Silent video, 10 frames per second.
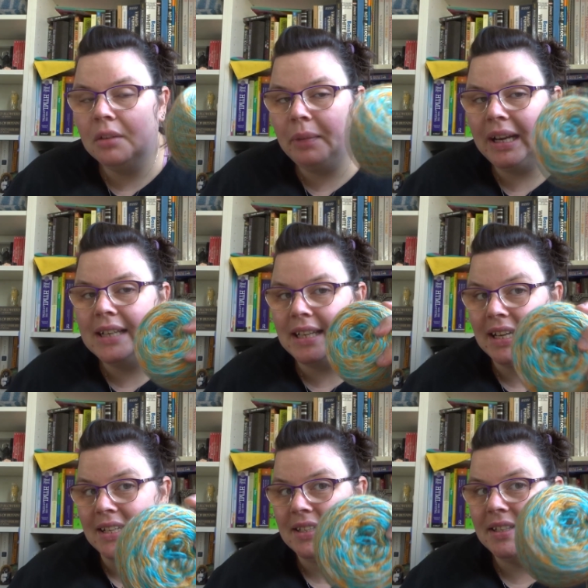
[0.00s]
base
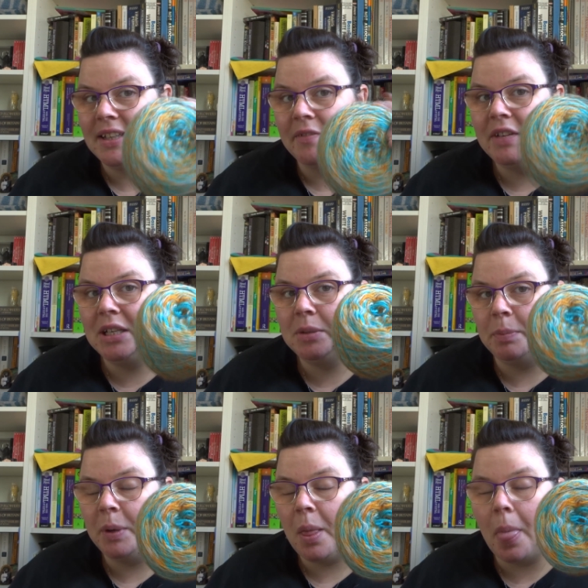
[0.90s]
is
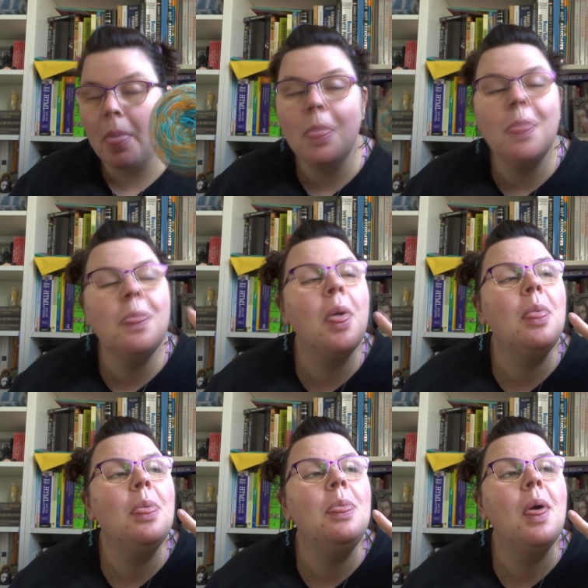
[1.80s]

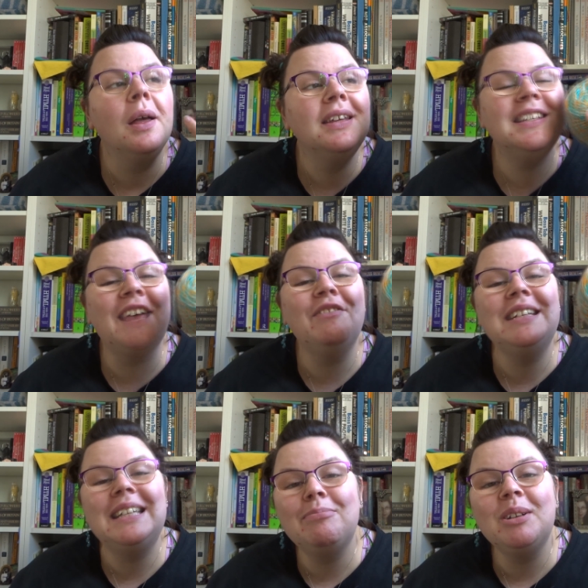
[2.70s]

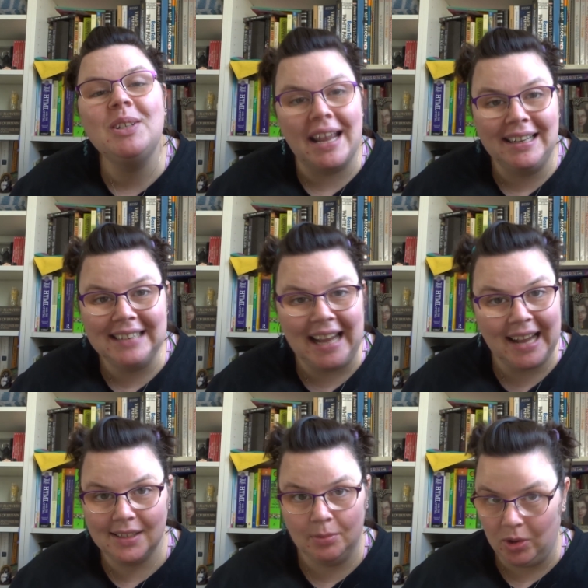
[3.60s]
70%
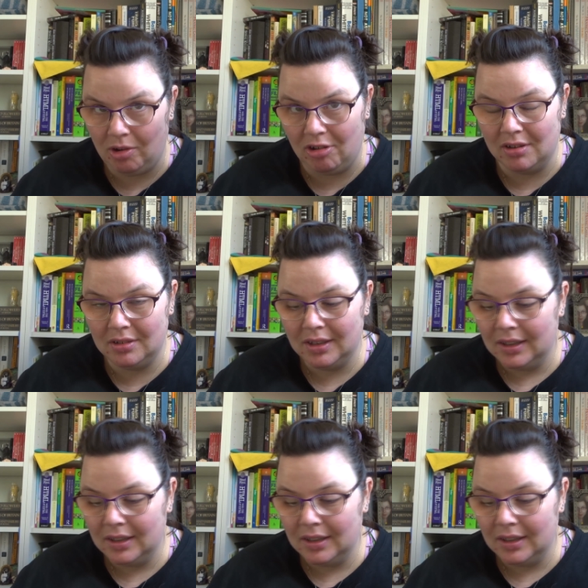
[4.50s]
Exmoor Horn,